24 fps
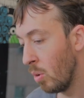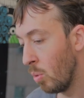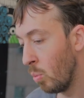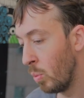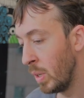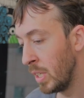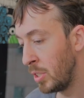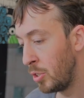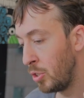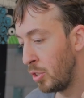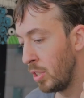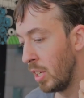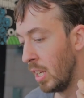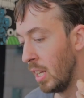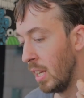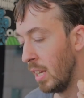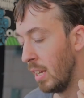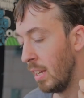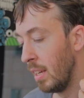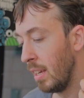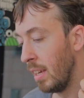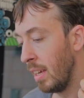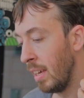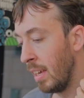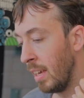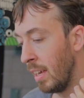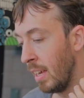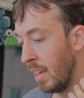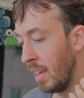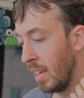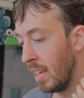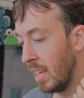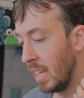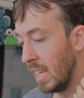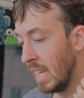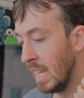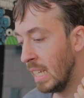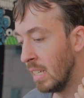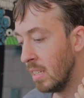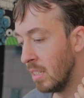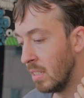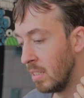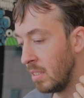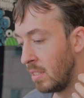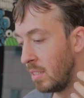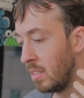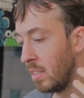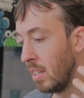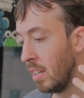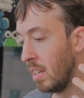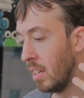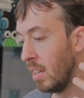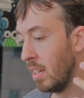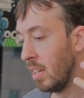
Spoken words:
which is